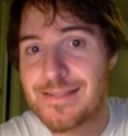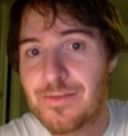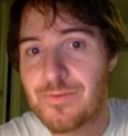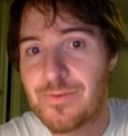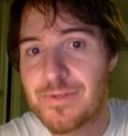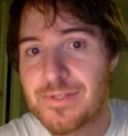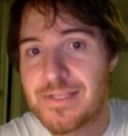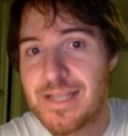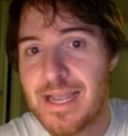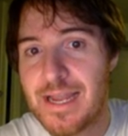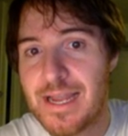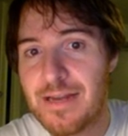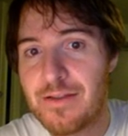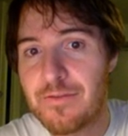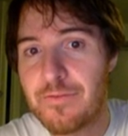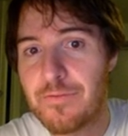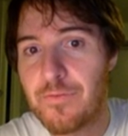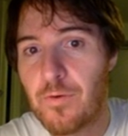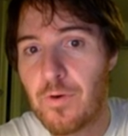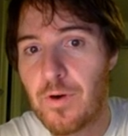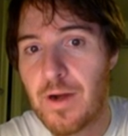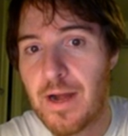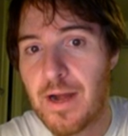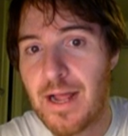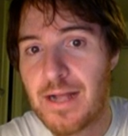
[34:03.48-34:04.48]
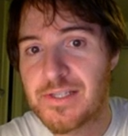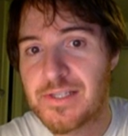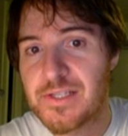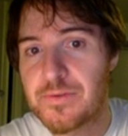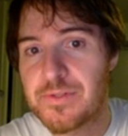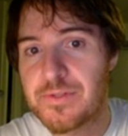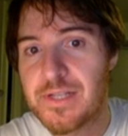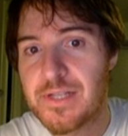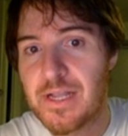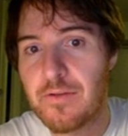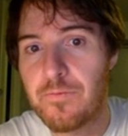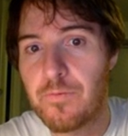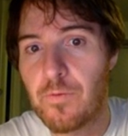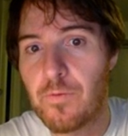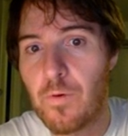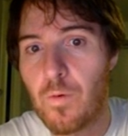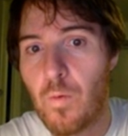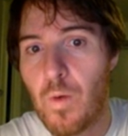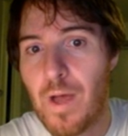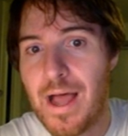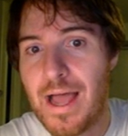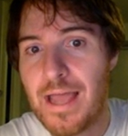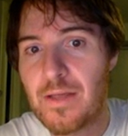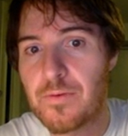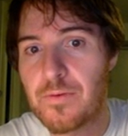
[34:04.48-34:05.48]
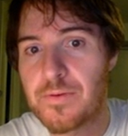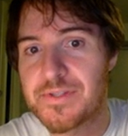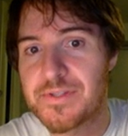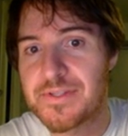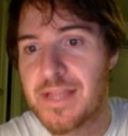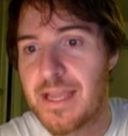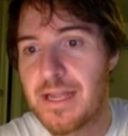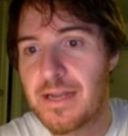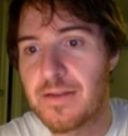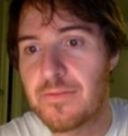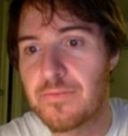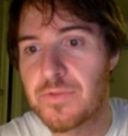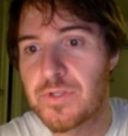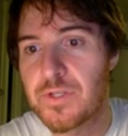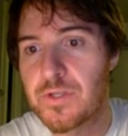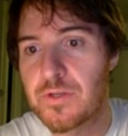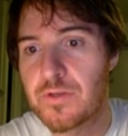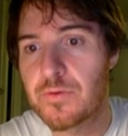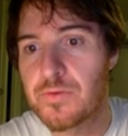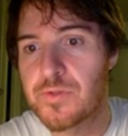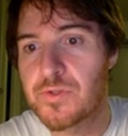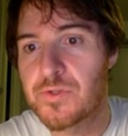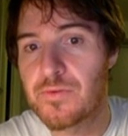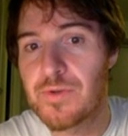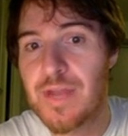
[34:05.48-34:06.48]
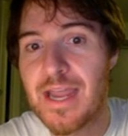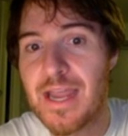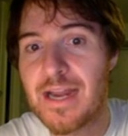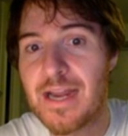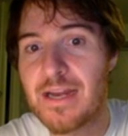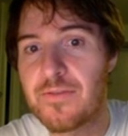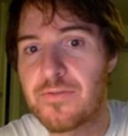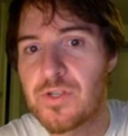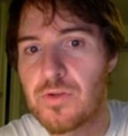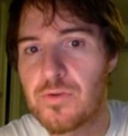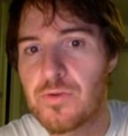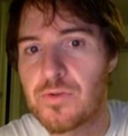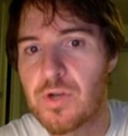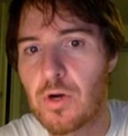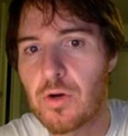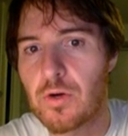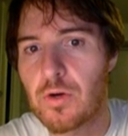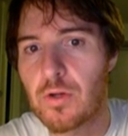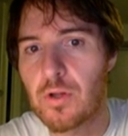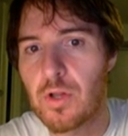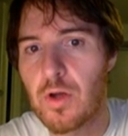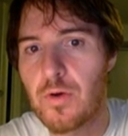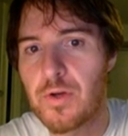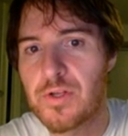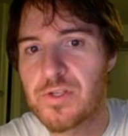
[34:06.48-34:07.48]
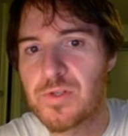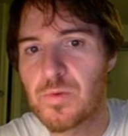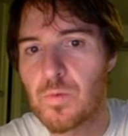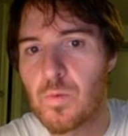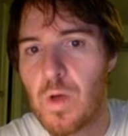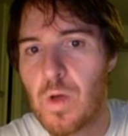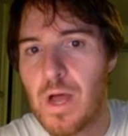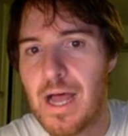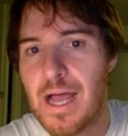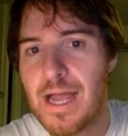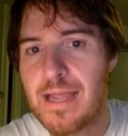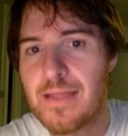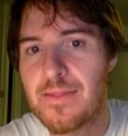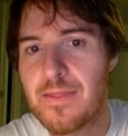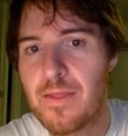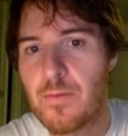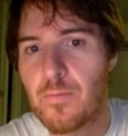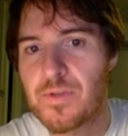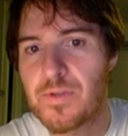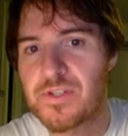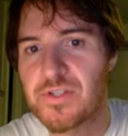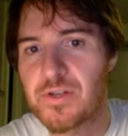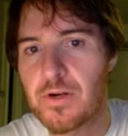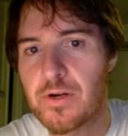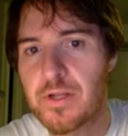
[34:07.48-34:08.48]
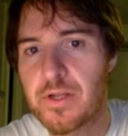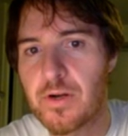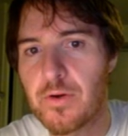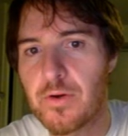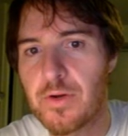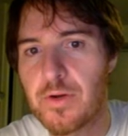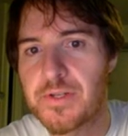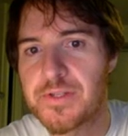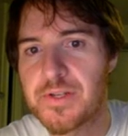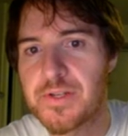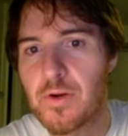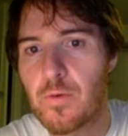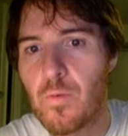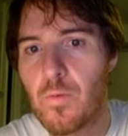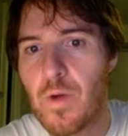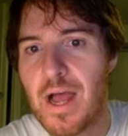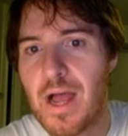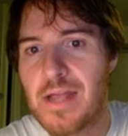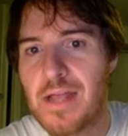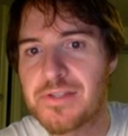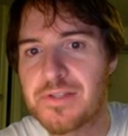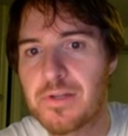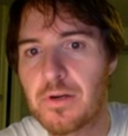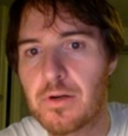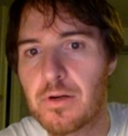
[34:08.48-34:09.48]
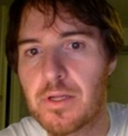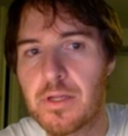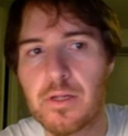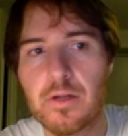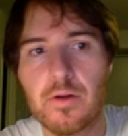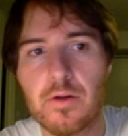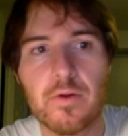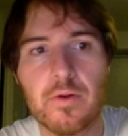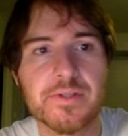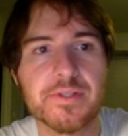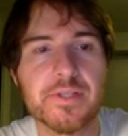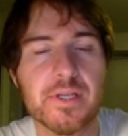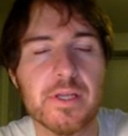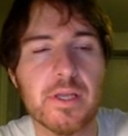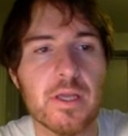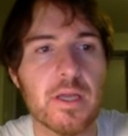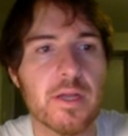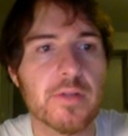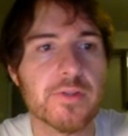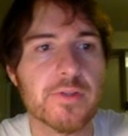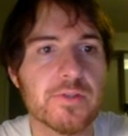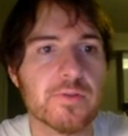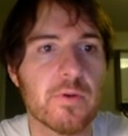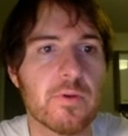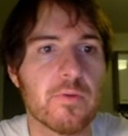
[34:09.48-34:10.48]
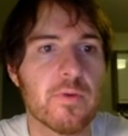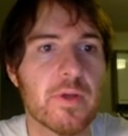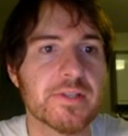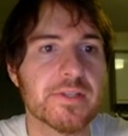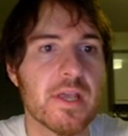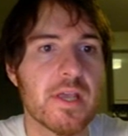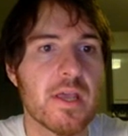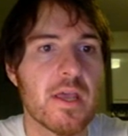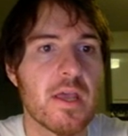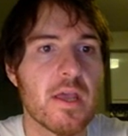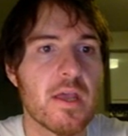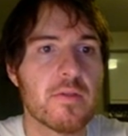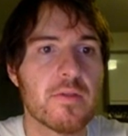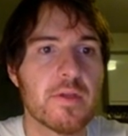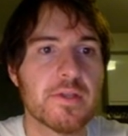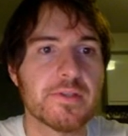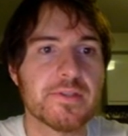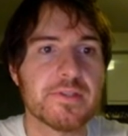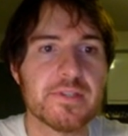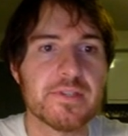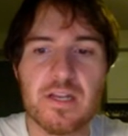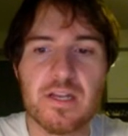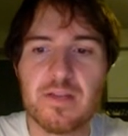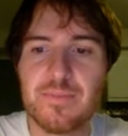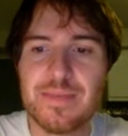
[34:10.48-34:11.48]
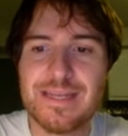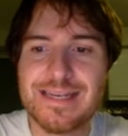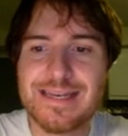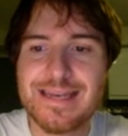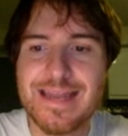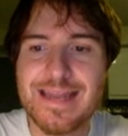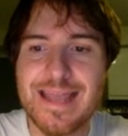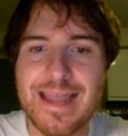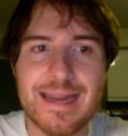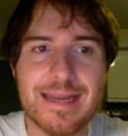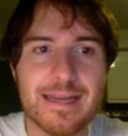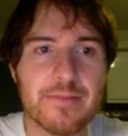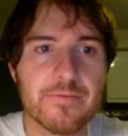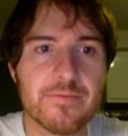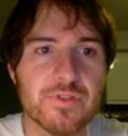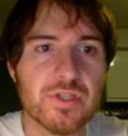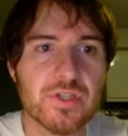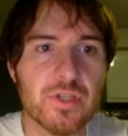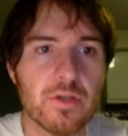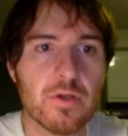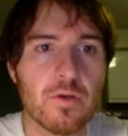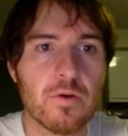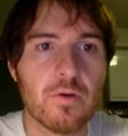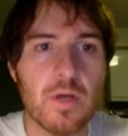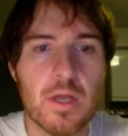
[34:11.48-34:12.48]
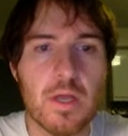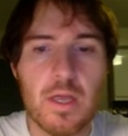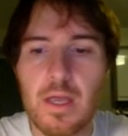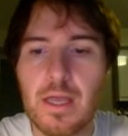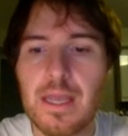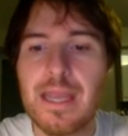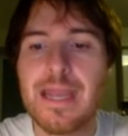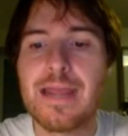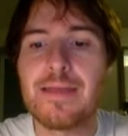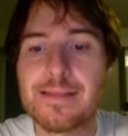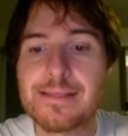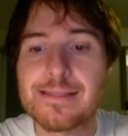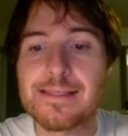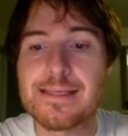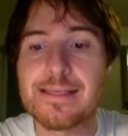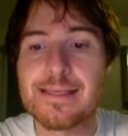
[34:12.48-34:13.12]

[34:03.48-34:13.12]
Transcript: equals -4. X equals -4. Y equals -2. So -2 is our lowest y, and then we start increasing. Our y start increasing again. So anyways, this is going to be -2, and this